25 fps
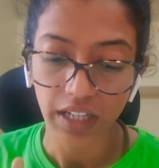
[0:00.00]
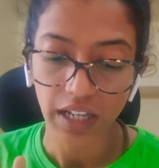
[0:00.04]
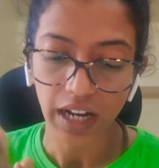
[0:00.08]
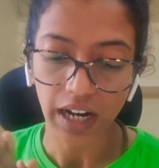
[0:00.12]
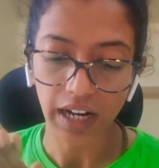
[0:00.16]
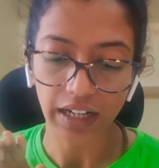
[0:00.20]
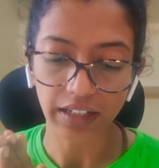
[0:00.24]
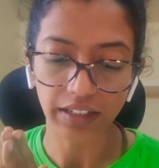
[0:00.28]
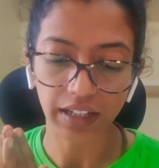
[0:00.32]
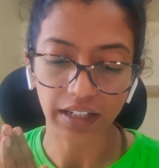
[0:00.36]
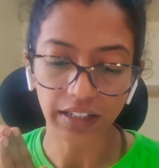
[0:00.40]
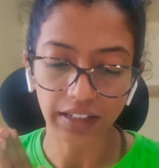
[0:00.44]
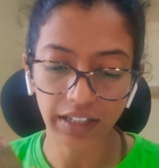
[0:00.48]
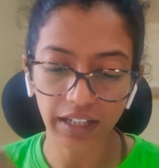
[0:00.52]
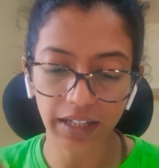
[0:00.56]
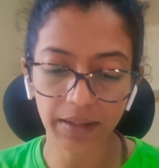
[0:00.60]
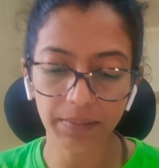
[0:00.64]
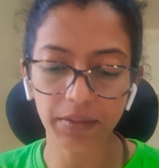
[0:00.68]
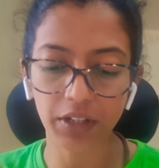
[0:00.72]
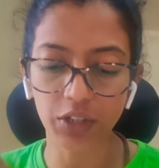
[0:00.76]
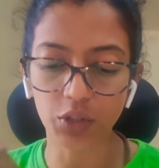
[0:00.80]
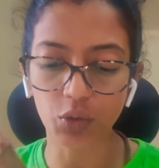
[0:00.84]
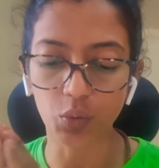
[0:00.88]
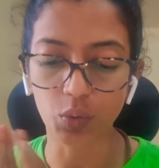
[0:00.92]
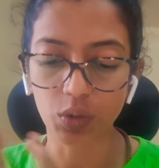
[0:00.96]
At that time,
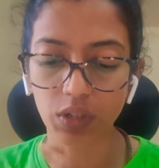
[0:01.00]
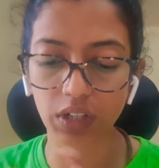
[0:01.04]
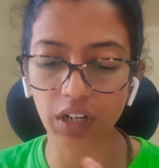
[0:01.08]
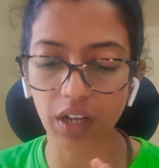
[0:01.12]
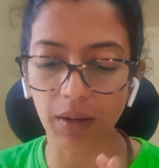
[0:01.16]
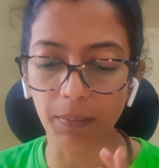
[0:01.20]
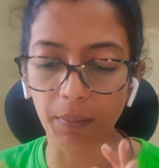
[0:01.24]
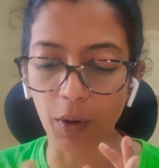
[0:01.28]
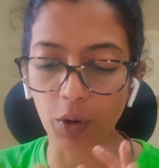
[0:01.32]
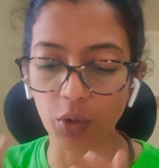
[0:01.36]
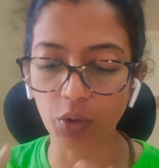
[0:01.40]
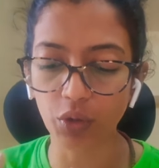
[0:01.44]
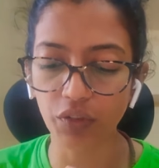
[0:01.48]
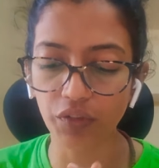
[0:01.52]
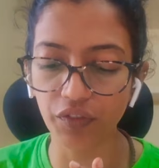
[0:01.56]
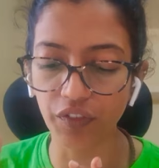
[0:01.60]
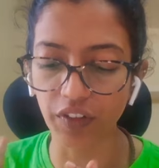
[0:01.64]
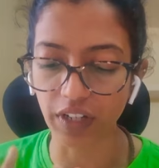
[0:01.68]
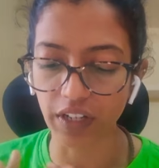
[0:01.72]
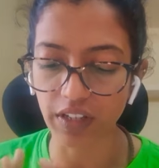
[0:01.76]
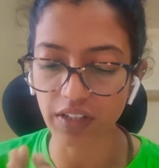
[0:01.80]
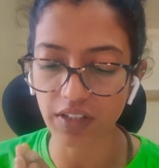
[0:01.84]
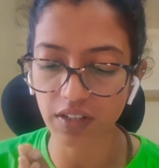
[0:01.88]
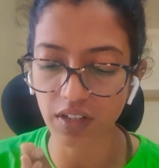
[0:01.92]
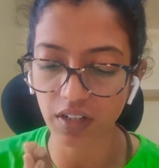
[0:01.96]
the total amount of
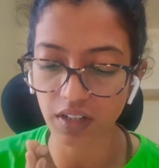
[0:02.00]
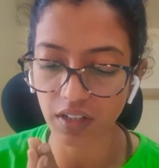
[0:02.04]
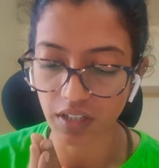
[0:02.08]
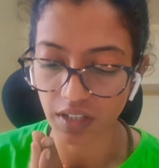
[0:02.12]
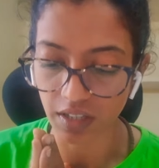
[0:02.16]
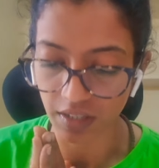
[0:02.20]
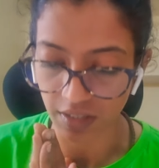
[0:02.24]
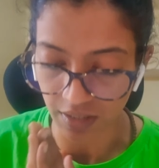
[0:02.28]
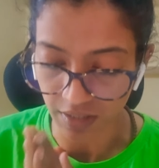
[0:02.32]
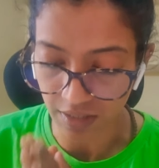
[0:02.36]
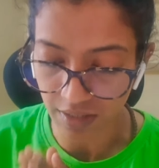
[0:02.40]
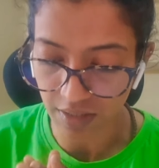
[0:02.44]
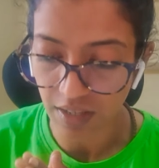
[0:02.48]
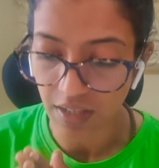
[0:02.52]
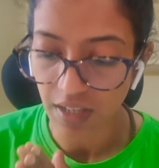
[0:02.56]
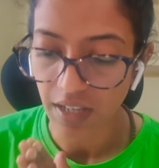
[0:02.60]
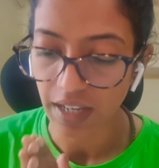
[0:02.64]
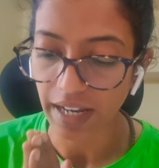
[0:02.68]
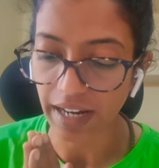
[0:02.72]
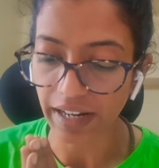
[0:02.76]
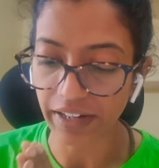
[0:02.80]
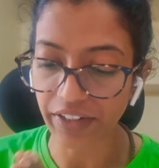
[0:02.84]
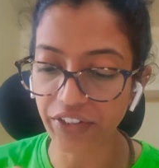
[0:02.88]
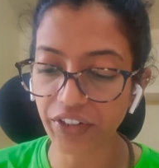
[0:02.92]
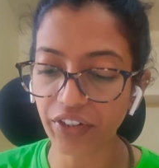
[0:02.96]
finished is
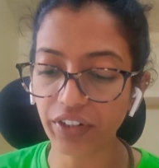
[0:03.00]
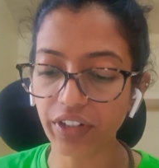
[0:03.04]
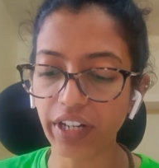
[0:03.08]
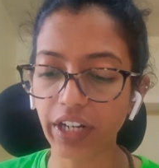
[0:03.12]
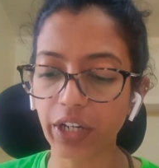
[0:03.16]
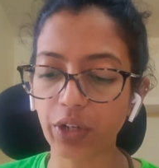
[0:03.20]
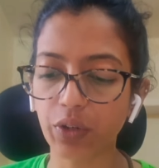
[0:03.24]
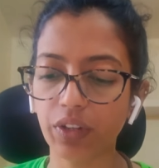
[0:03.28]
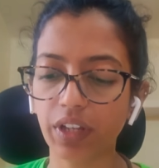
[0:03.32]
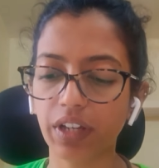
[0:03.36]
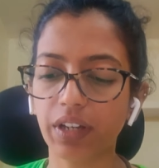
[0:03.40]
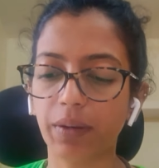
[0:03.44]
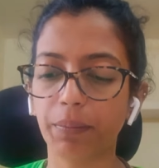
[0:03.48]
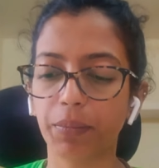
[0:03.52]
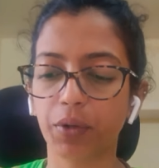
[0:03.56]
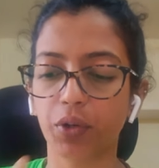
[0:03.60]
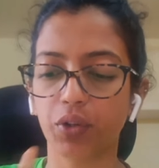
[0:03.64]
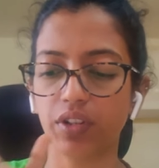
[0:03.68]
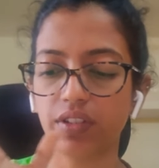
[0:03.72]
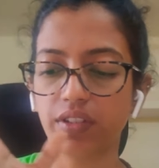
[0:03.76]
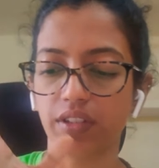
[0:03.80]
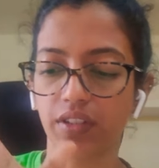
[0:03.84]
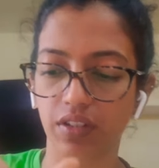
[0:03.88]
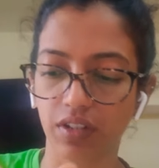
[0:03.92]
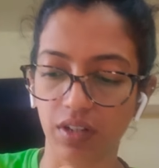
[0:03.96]
entered into the
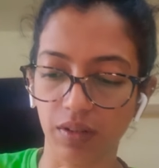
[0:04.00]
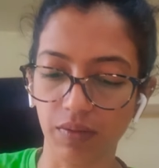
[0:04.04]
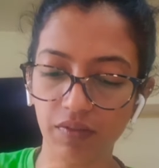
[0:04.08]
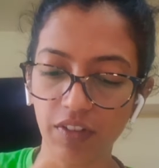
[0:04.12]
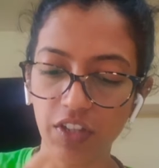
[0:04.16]
computer system,